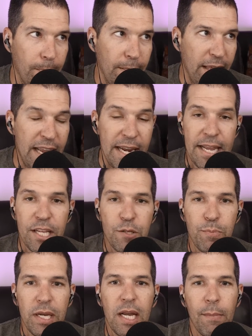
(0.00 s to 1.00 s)
it is
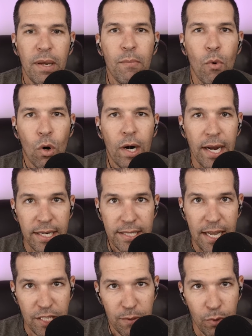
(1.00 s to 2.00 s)
becoming more
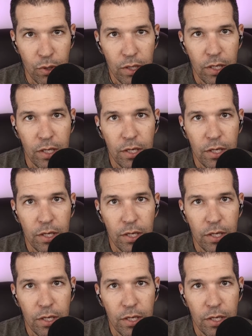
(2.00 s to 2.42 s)
accessible